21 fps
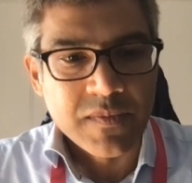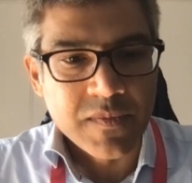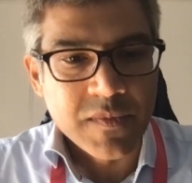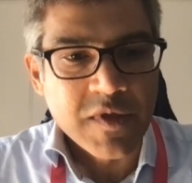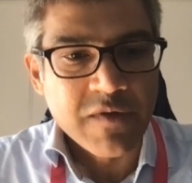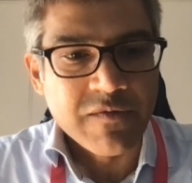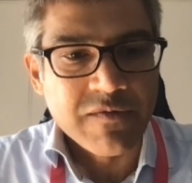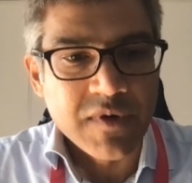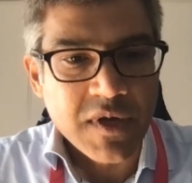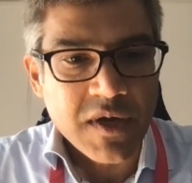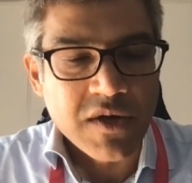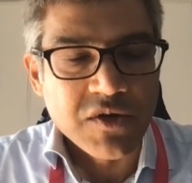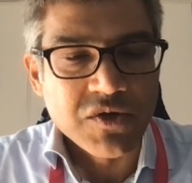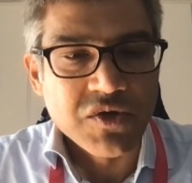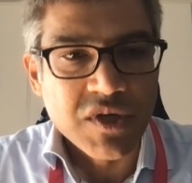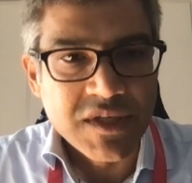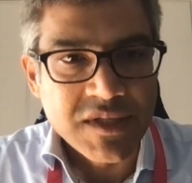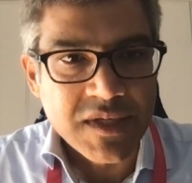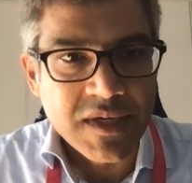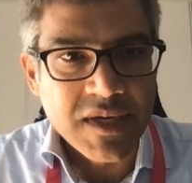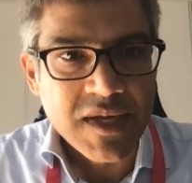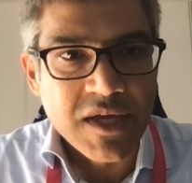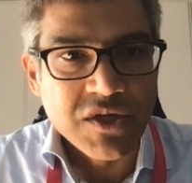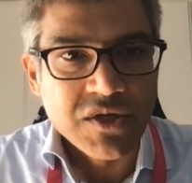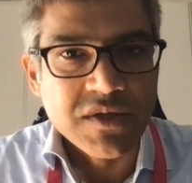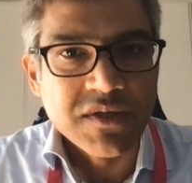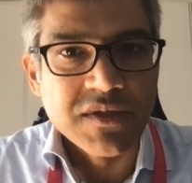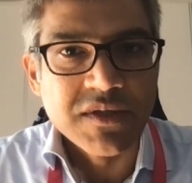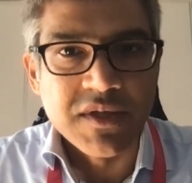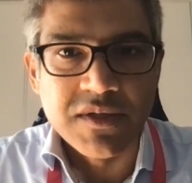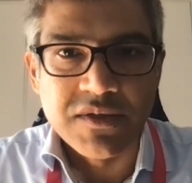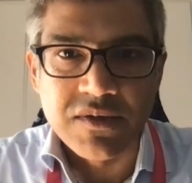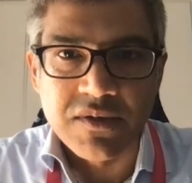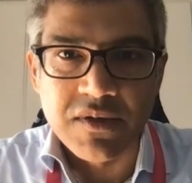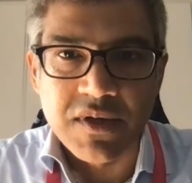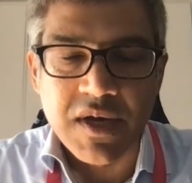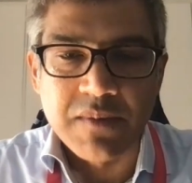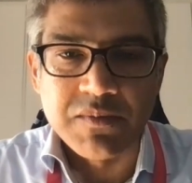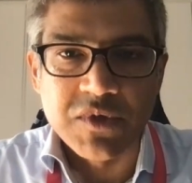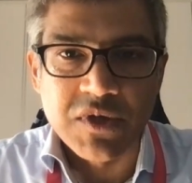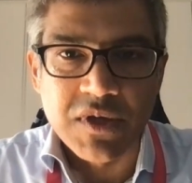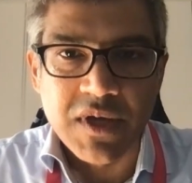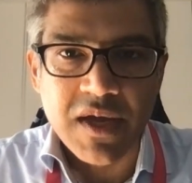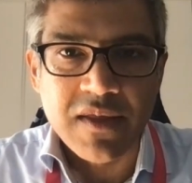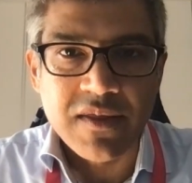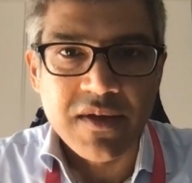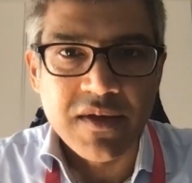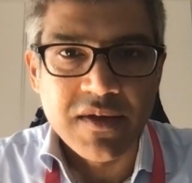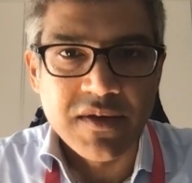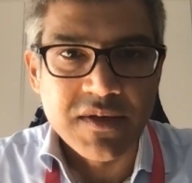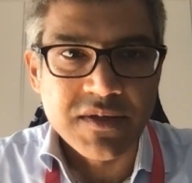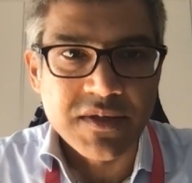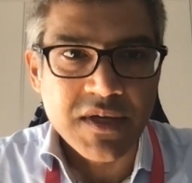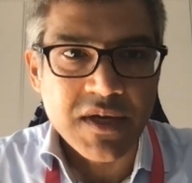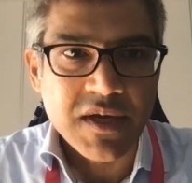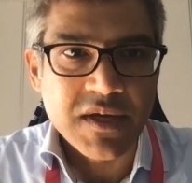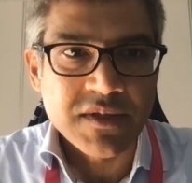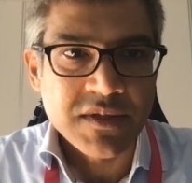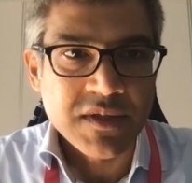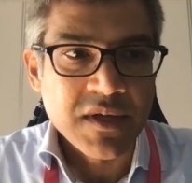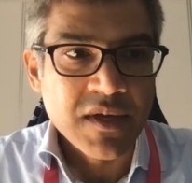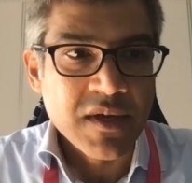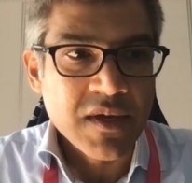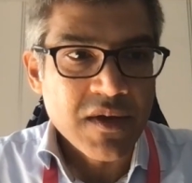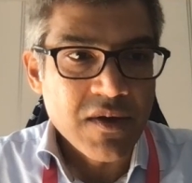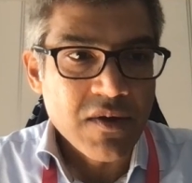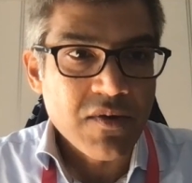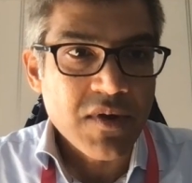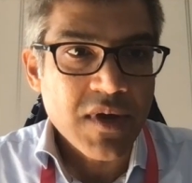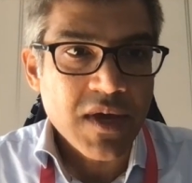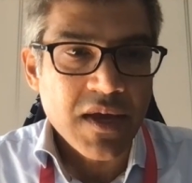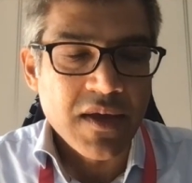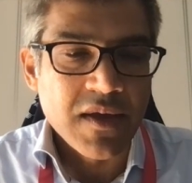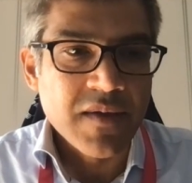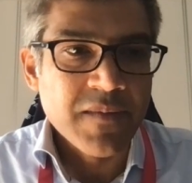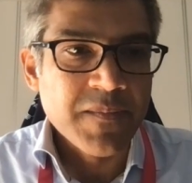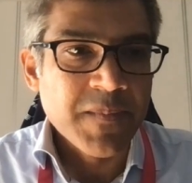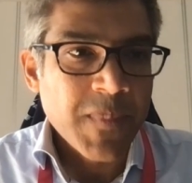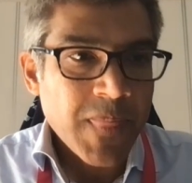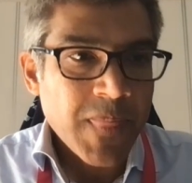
different countries and agencies to come together and discuss, okay,